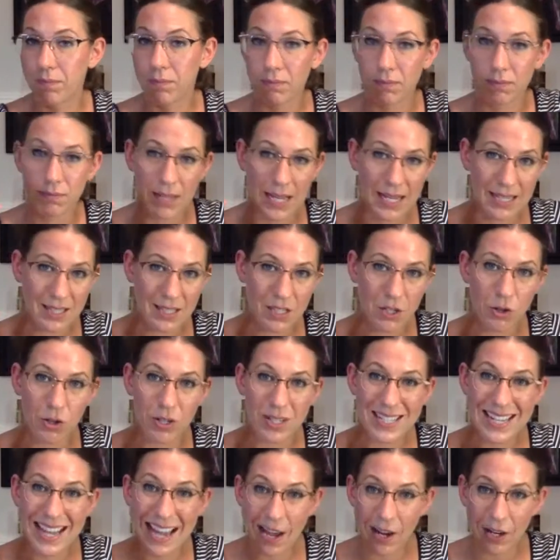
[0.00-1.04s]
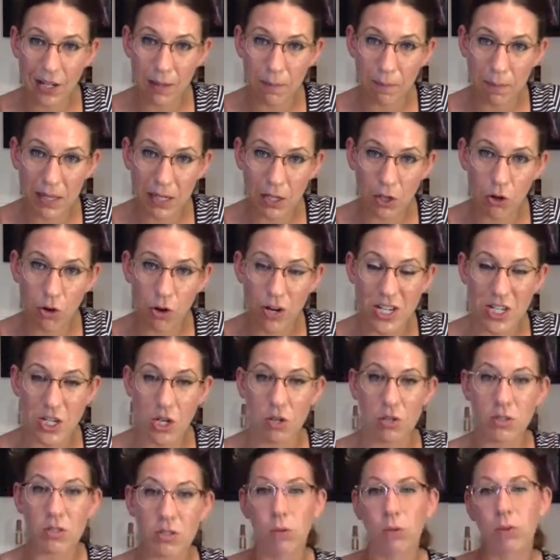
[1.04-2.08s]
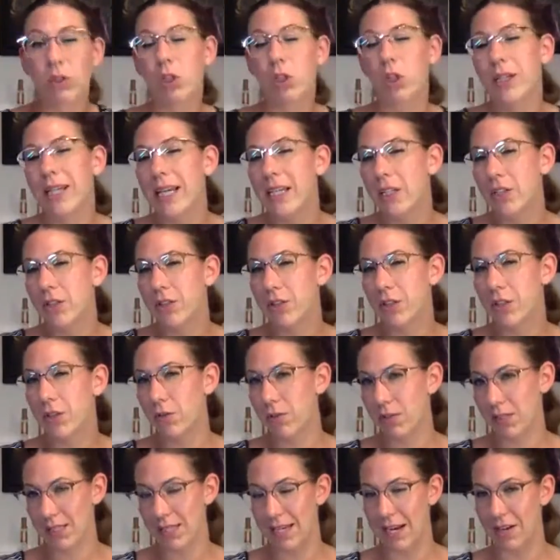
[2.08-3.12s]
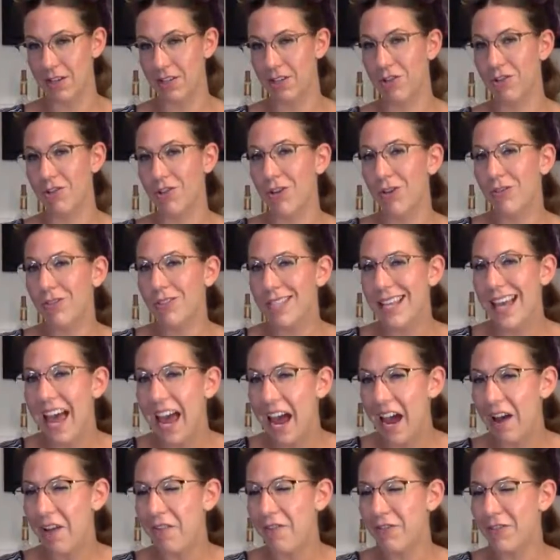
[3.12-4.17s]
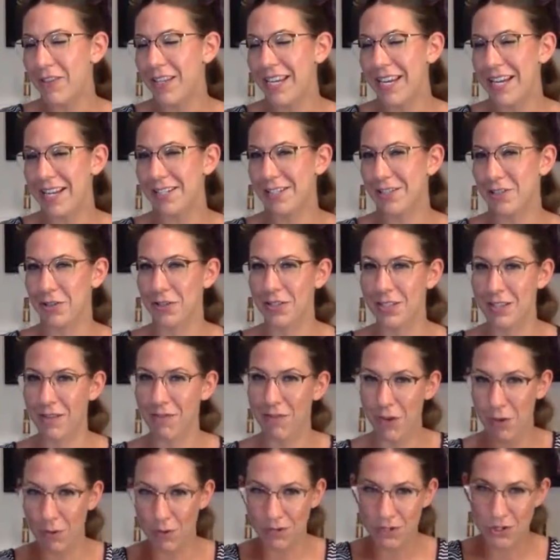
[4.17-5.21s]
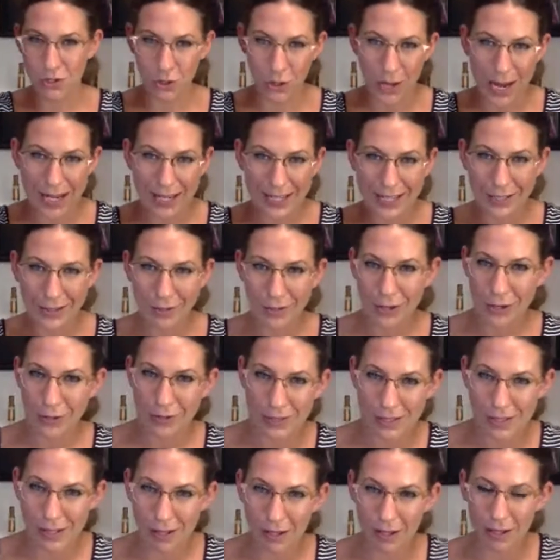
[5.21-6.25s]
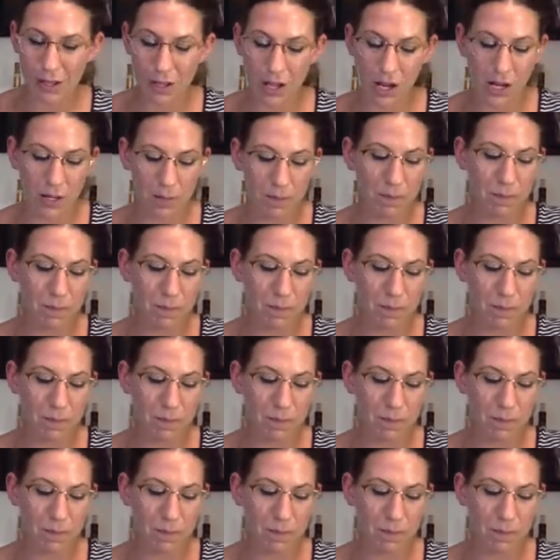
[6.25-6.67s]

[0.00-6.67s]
That's your Italian Pinot Grigio. So look at your notes now. Your notes have the answers if you were tracking your notes all along.